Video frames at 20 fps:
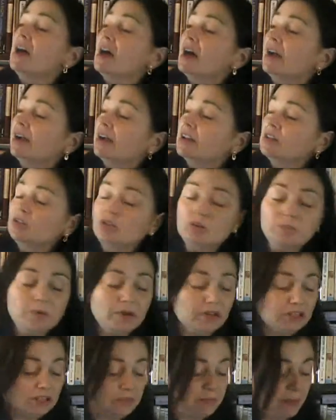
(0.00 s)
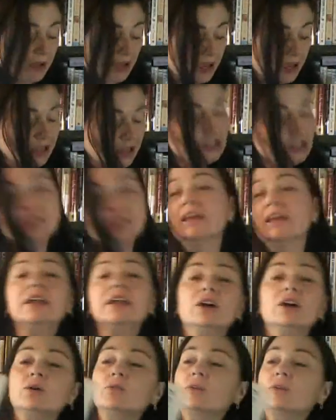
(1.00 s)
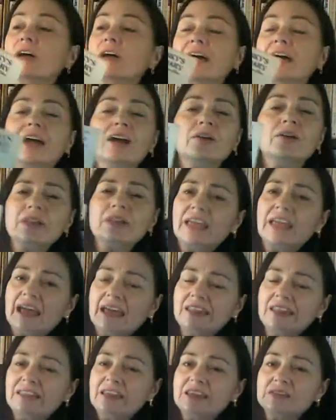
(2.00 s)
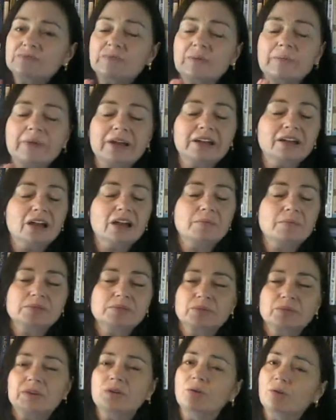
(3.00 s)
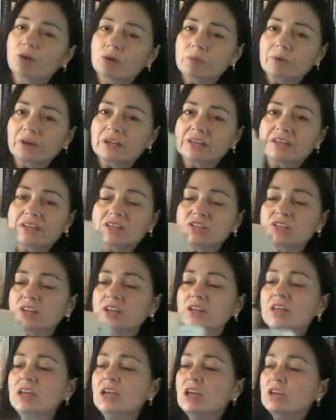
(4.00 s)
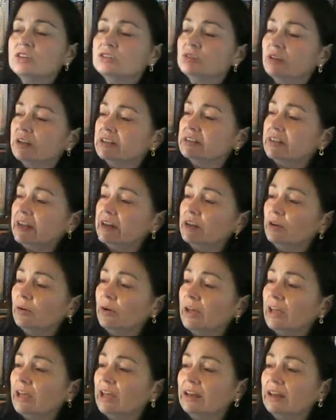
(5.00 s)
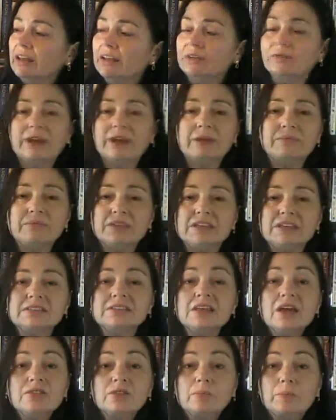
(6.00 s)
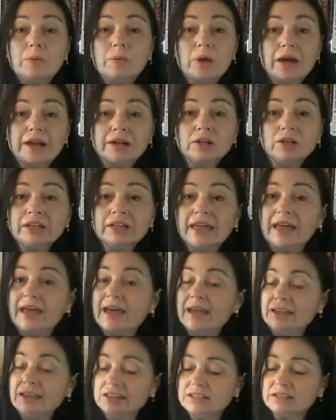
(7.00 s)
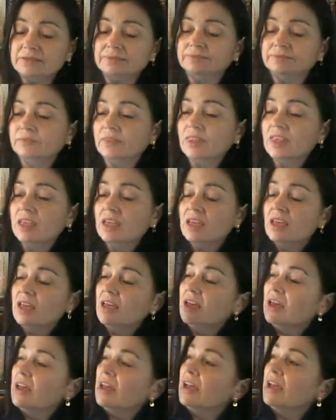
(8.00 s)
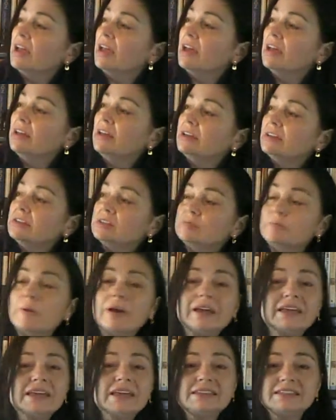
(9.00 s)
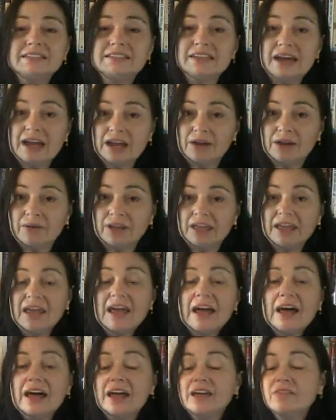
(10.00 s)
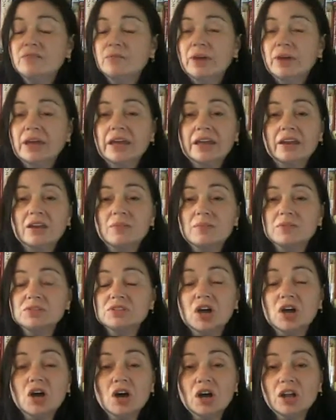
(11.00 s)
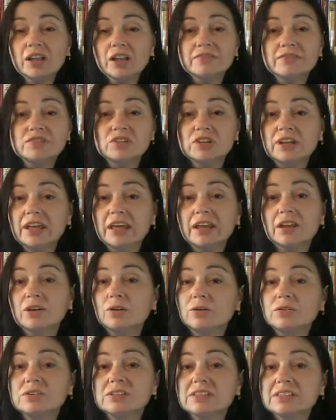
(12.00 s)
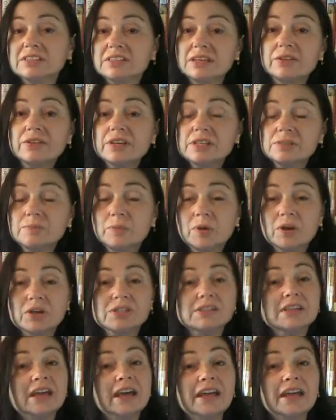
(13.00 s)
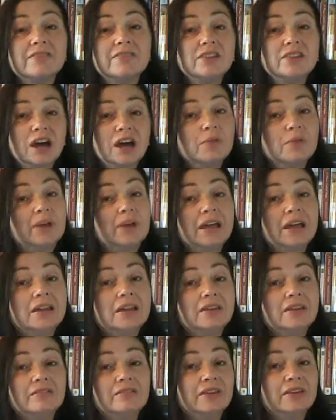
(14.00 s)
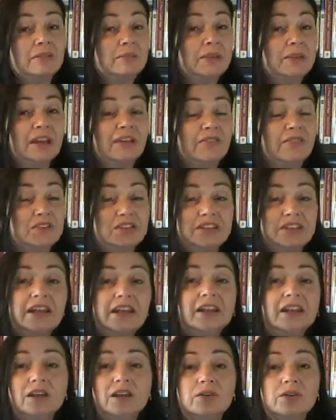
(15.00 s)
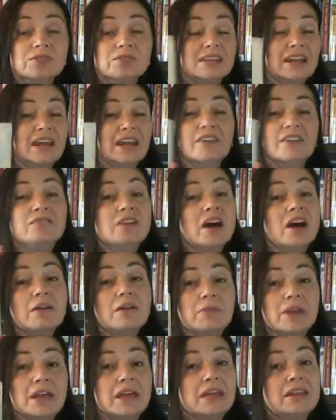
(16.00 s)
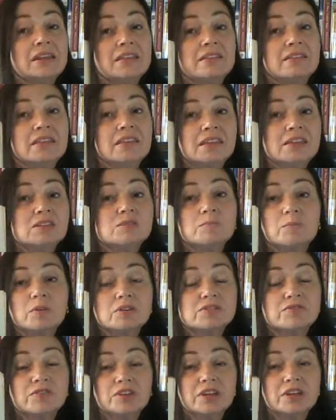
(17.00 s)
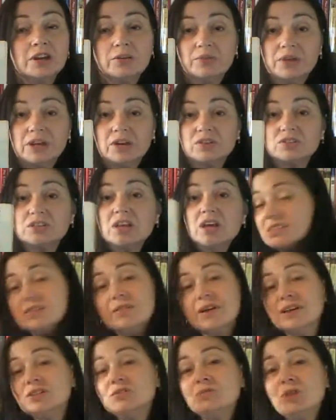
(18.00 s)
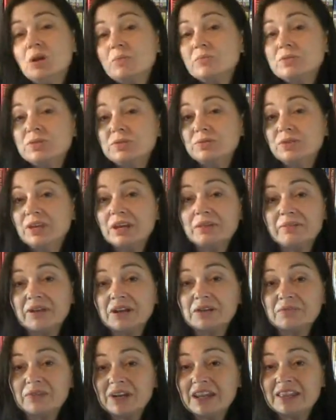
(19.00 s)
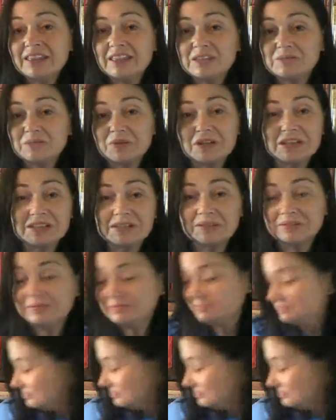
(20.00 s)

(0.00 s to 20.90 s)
I got two books by Janette Oke. I already had these, but my copies were in horrible condition, so I decided to go ahead and grab these. The Prodigal Cat and Spunky's Diary. I have read almost all of Janette Oke's series books. I have not read very many of her standalones, and I have not read these books for young readers. So I do hope to get around to reading these pretty soon.